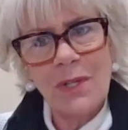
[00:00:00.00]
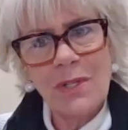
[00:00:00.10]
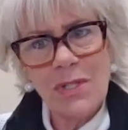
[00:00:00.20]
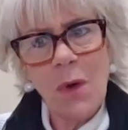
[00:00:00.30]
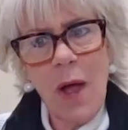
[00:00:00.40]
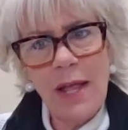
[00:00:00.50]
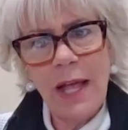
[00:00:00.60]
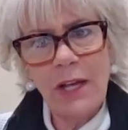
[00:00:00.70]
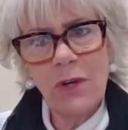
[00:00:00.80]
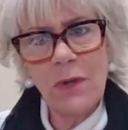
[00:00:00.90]
So I
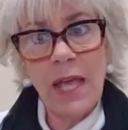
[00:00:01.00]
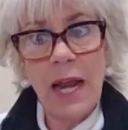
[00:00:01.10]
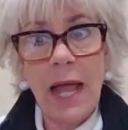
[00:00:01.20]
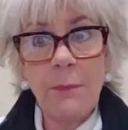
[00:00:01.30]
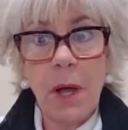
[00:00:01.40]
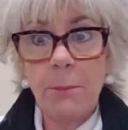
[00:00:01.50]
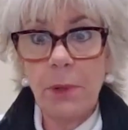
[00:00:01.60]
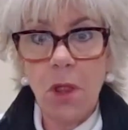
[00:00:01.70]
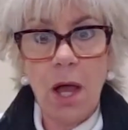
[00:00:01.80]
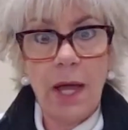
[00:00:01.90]
agree. And I
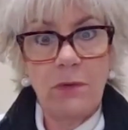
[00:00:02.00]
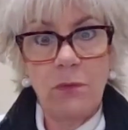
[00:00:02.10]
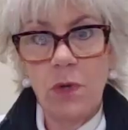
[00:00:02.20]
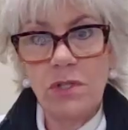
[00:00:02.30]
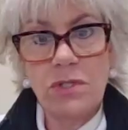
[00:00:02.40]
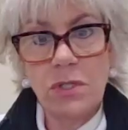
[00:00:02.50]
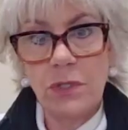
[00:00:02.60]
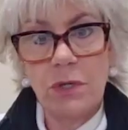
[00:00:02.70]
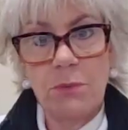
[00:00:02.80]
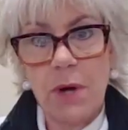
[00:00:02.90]
applaud what you do
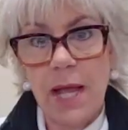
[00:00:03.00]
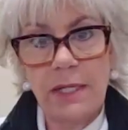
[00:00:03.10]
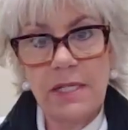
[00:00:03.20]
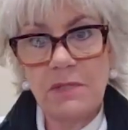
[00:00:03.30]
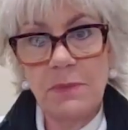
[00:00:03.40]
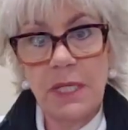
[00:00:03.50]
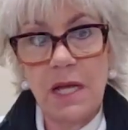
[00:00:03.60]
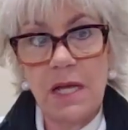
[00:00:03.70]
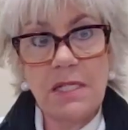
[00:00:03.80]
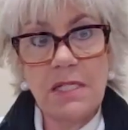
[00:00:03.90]
in your practice,
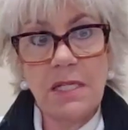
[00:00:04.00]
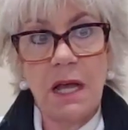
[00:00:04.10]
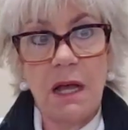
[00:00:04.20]
because